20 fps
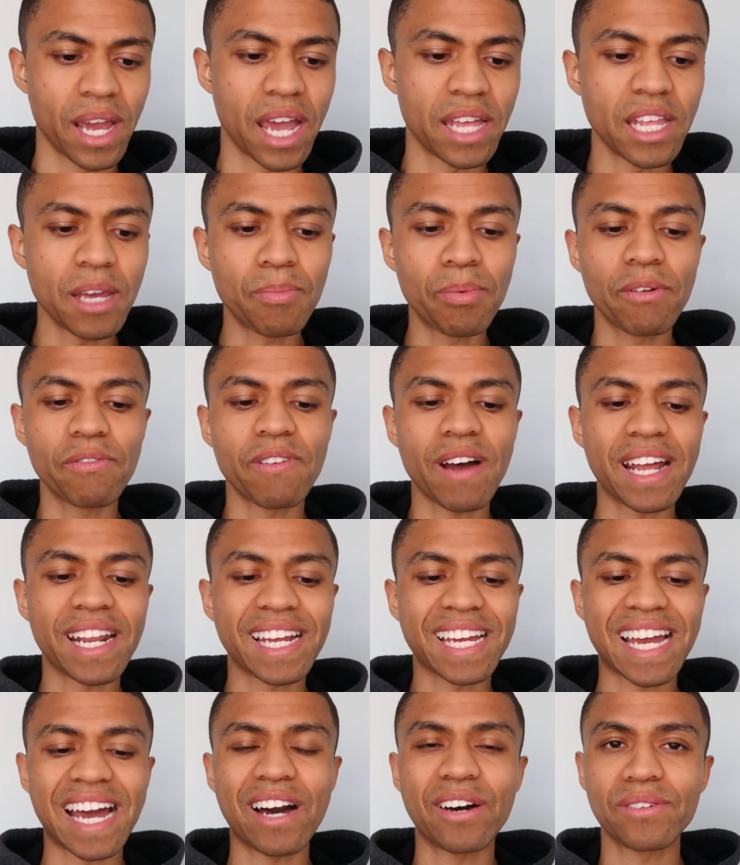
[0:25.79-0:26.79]
And they provide
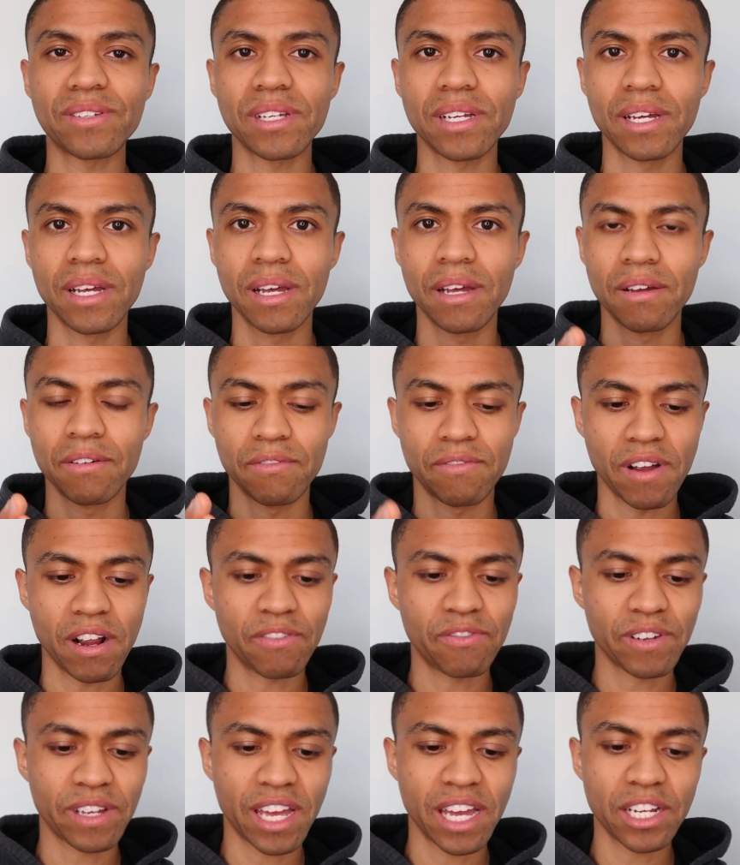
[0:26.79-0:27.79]
account
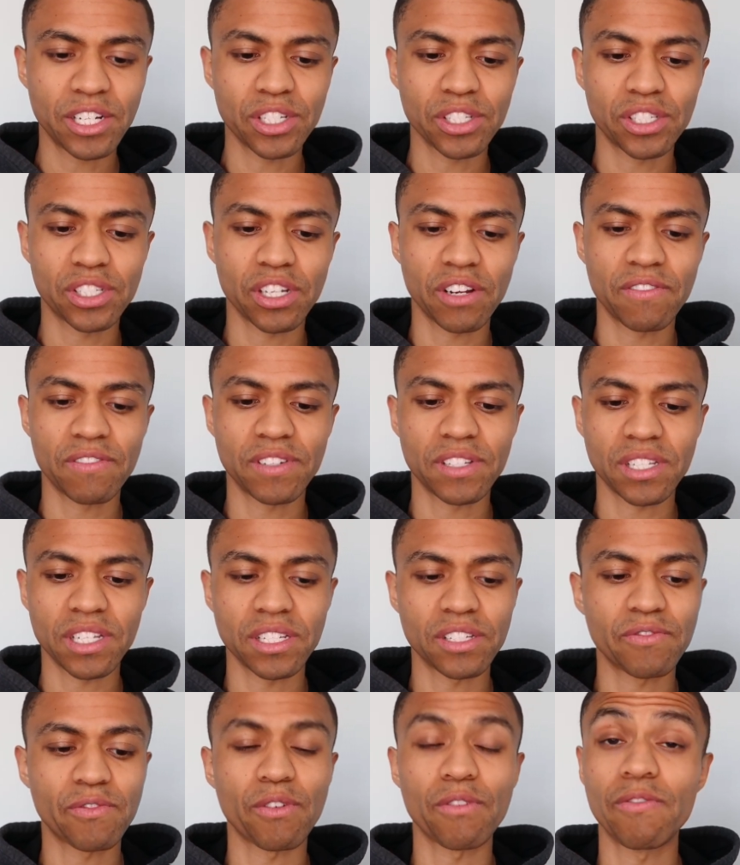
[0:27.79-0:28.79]
verification
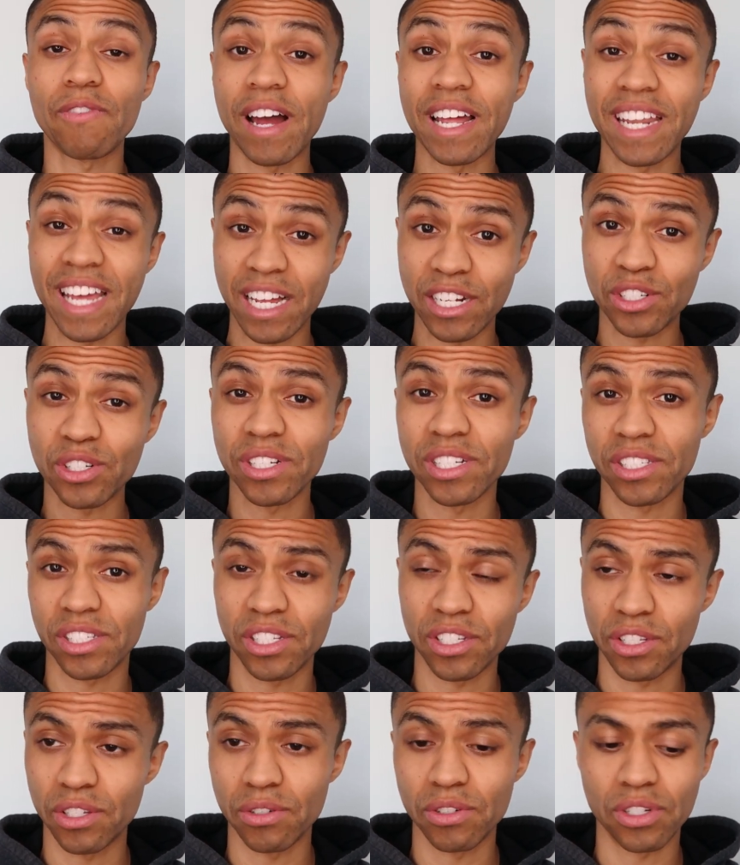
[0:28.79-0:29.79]
services for financial
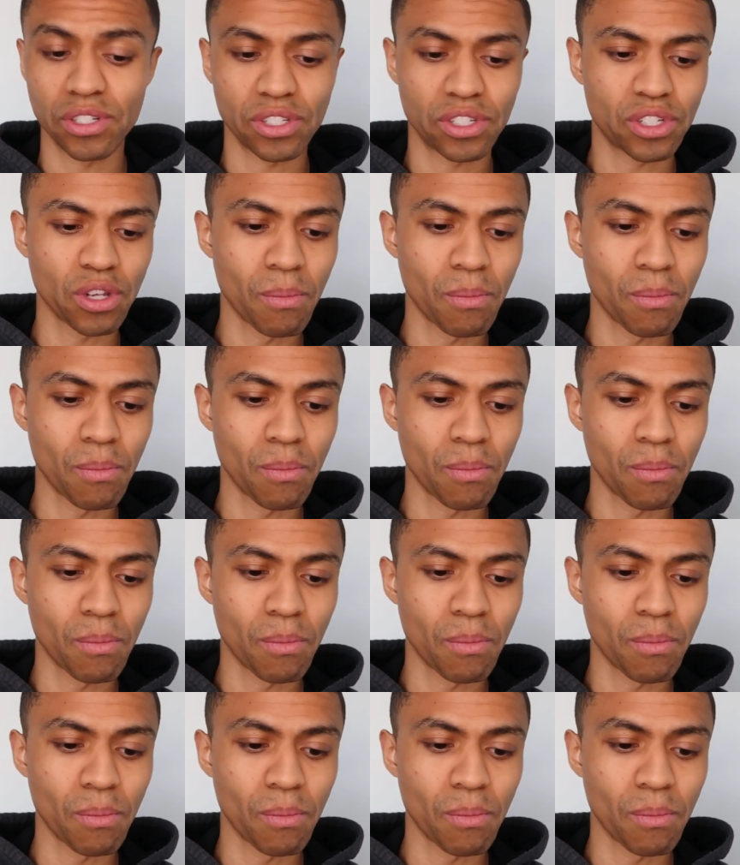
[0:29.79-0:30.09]
institutions.